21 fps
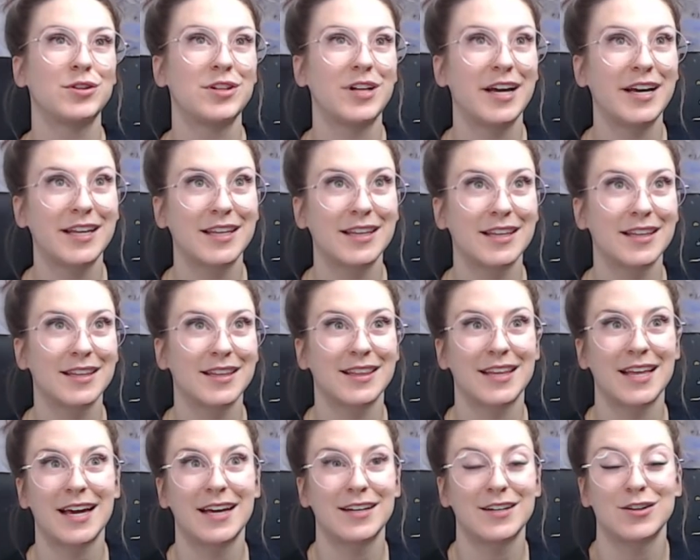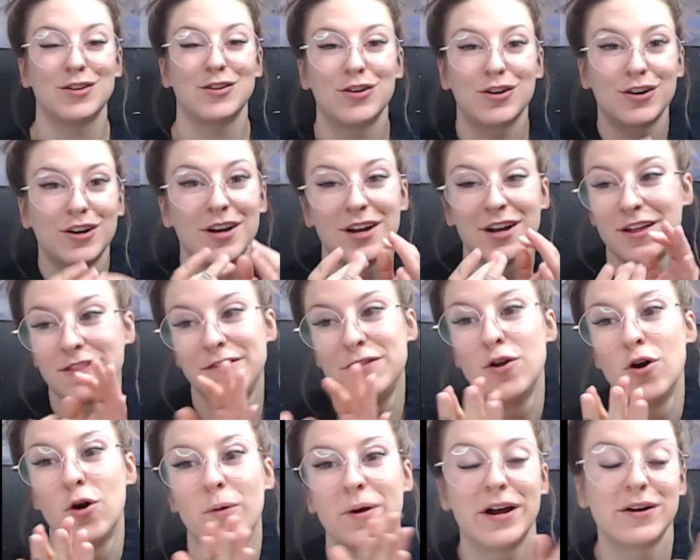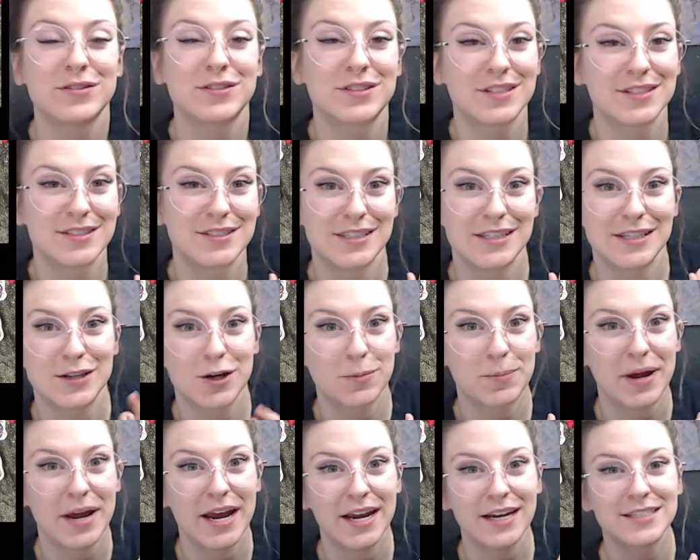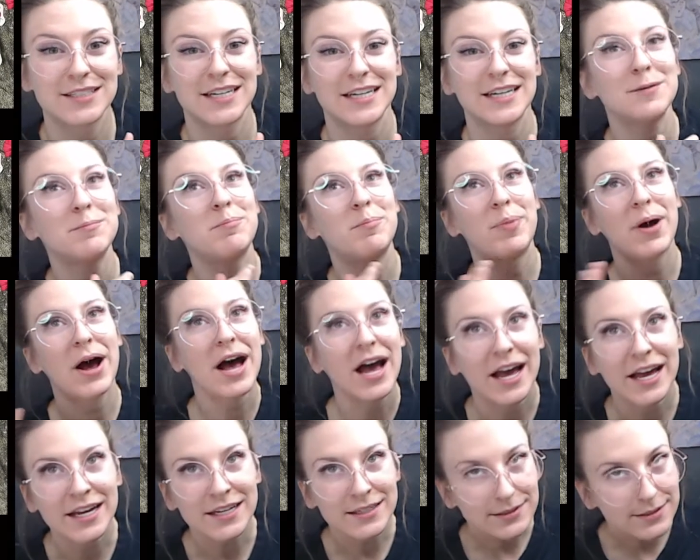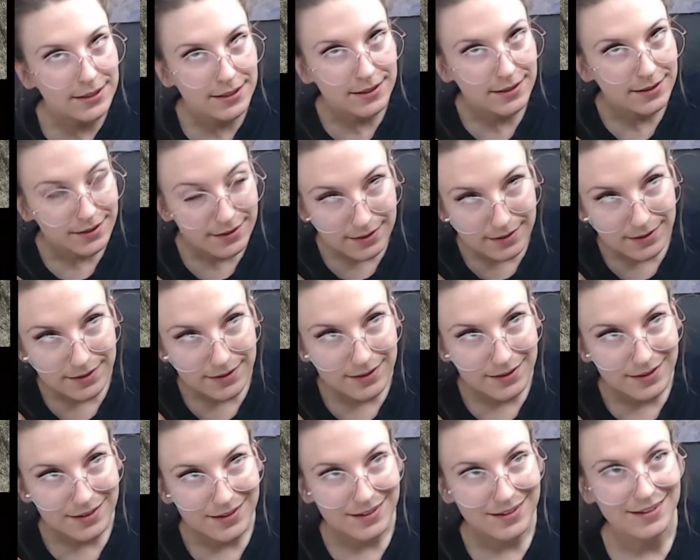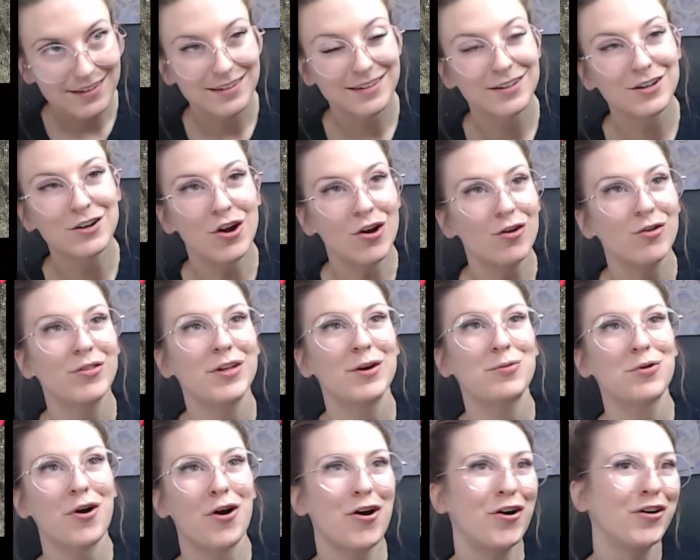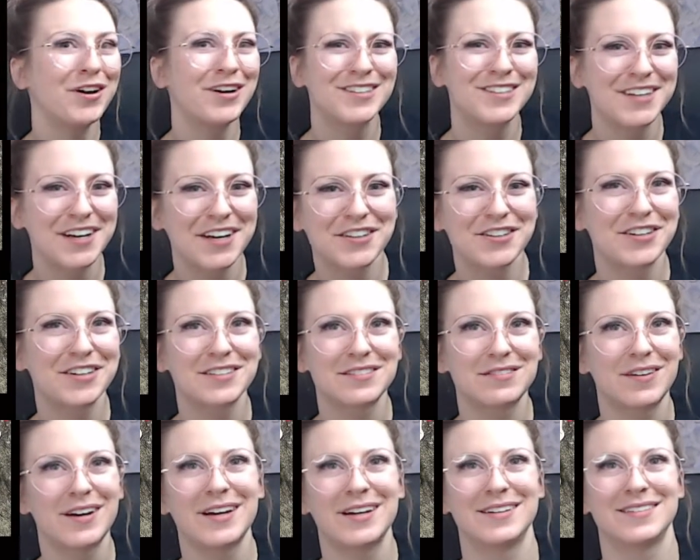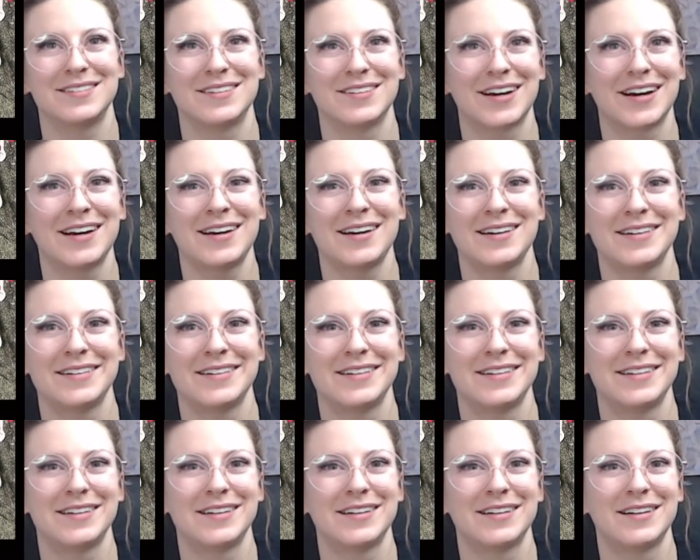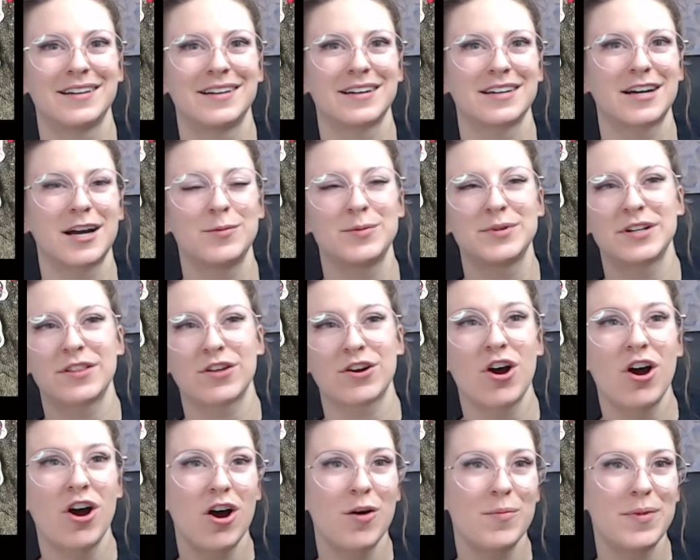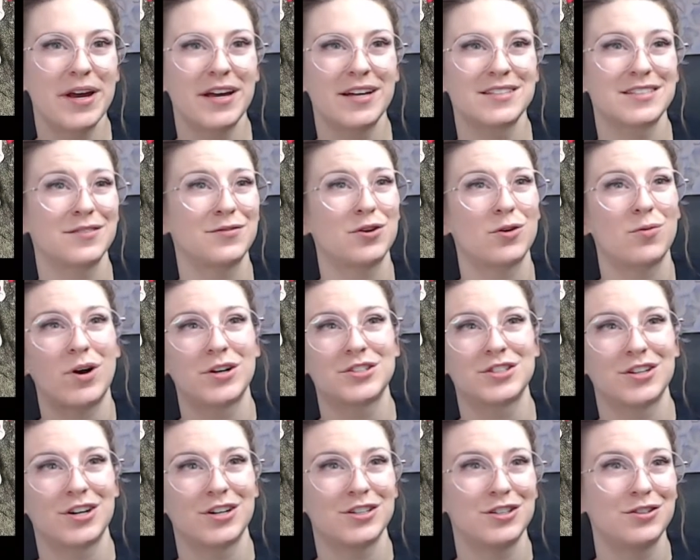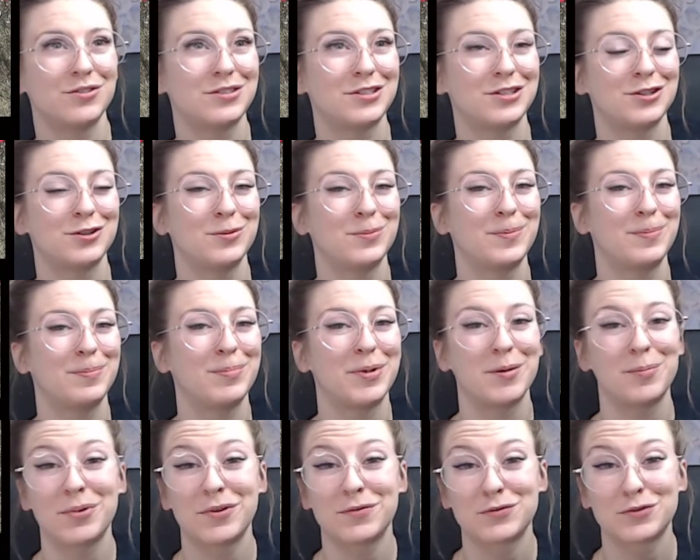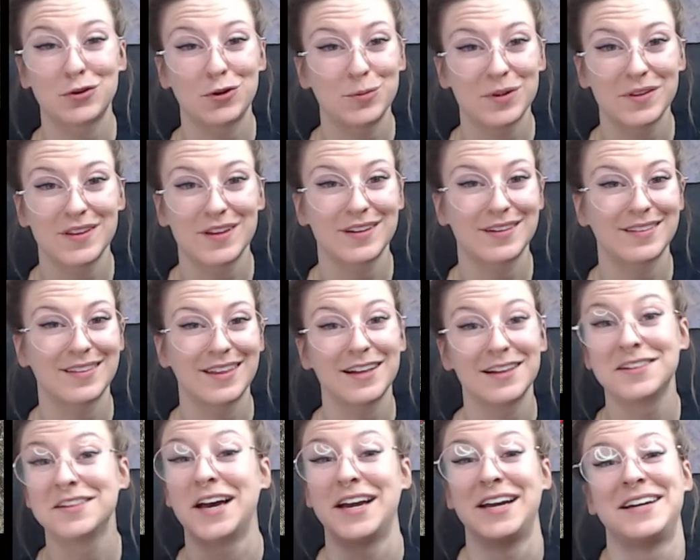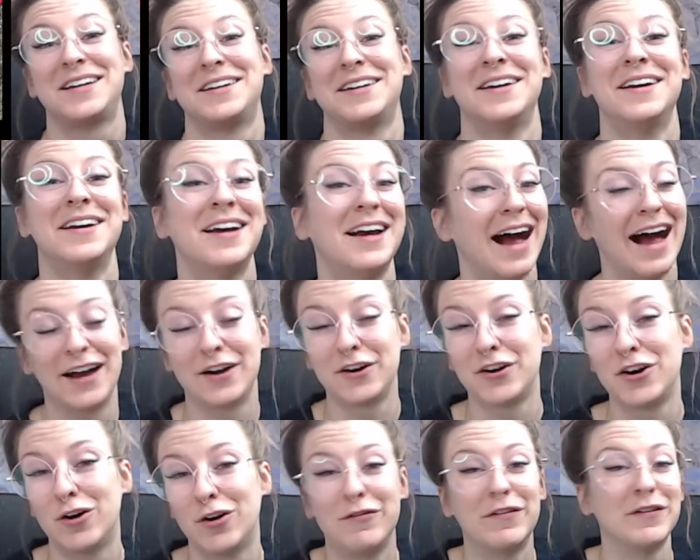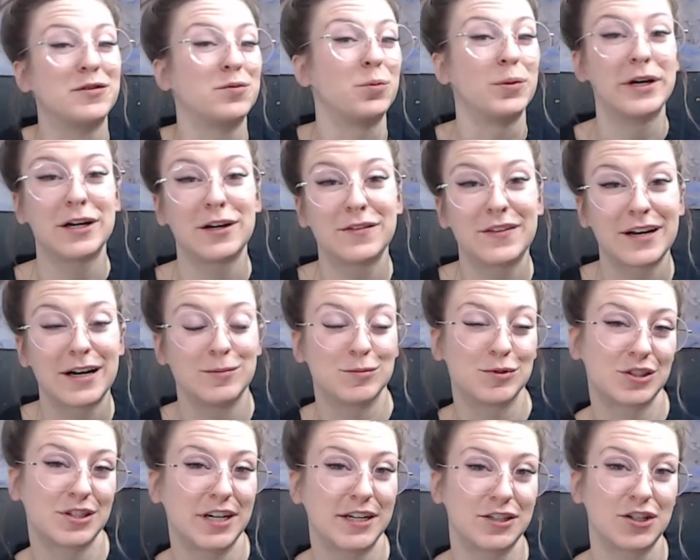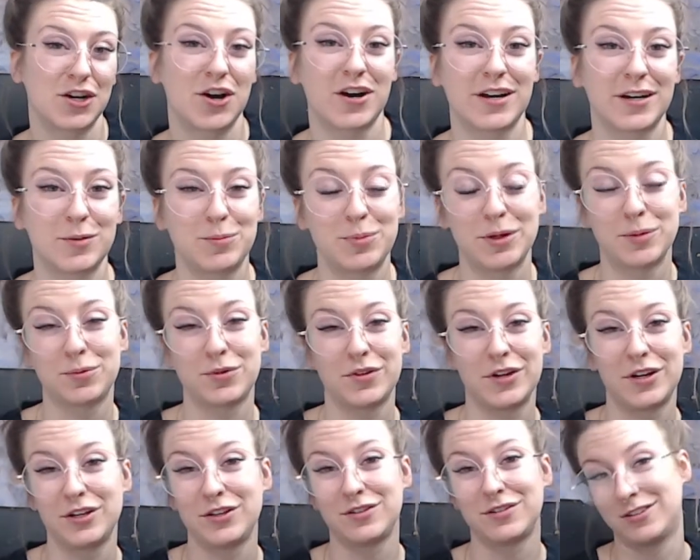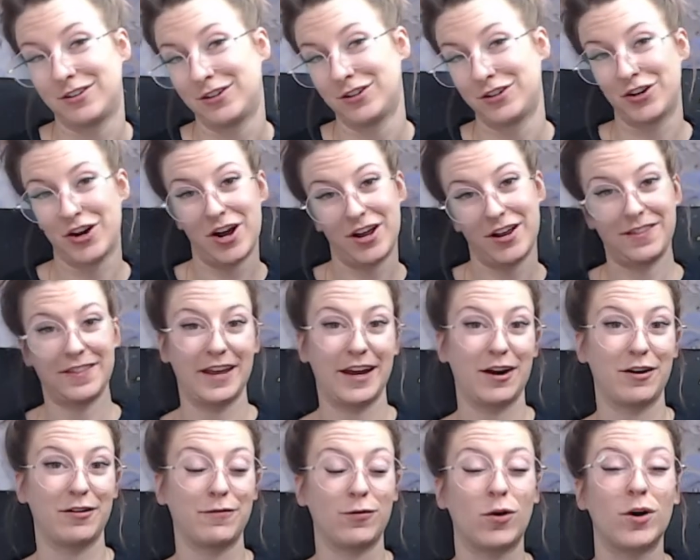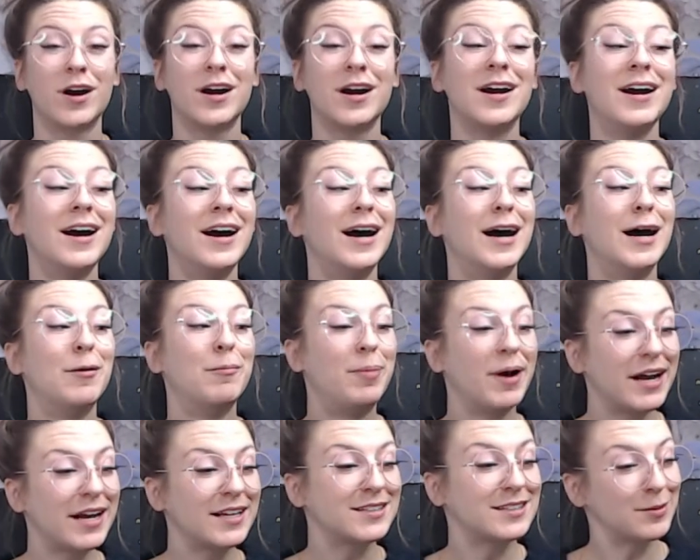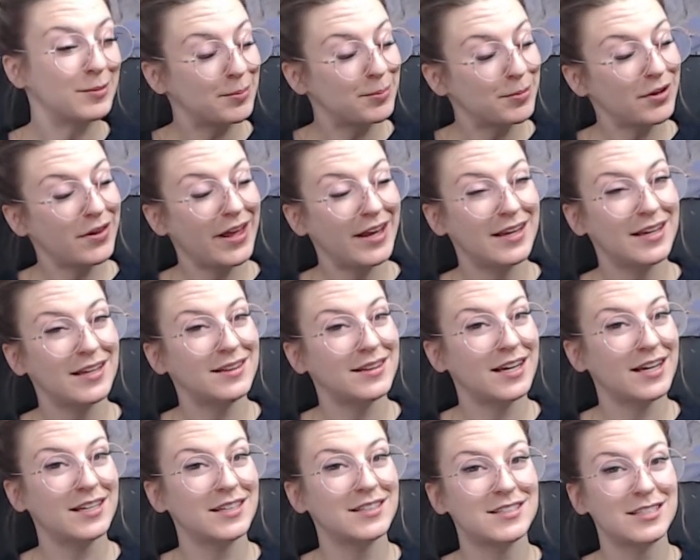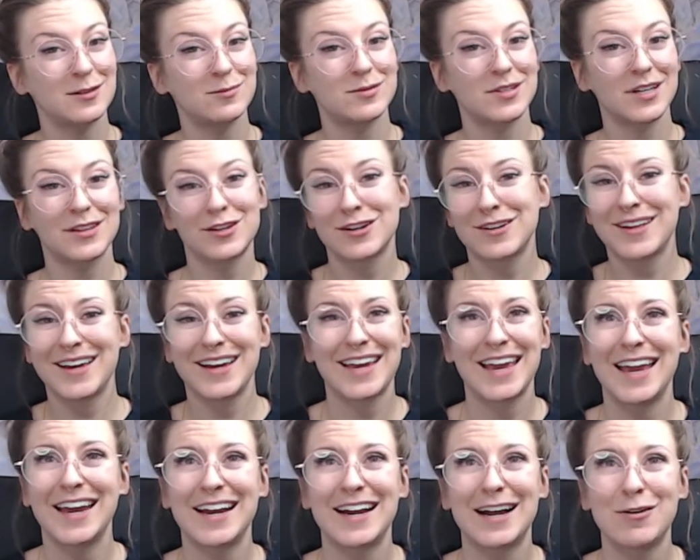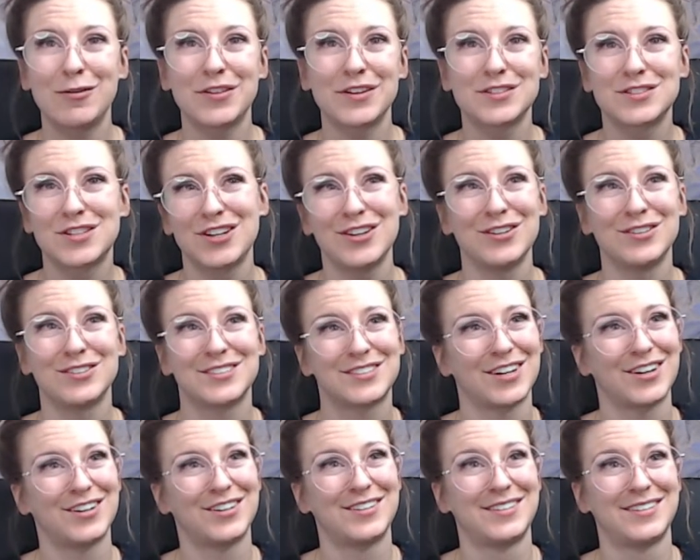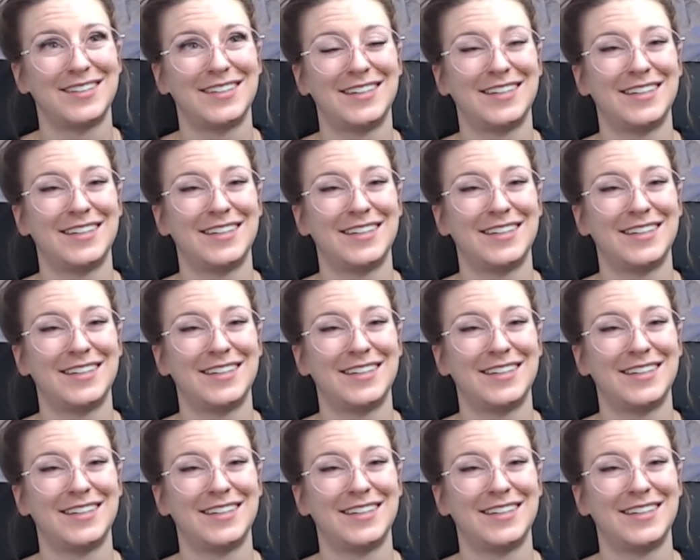like that you're no one else can see their painting, but know that we're all here together and it's fine. Okay. Come into the comments. If you're watching on YouTube, people have told me that they like, I don't know if it's weird that I'm just like talking to people that you're not there for, but some people like it that it seems like they're like hanging out with us too. So,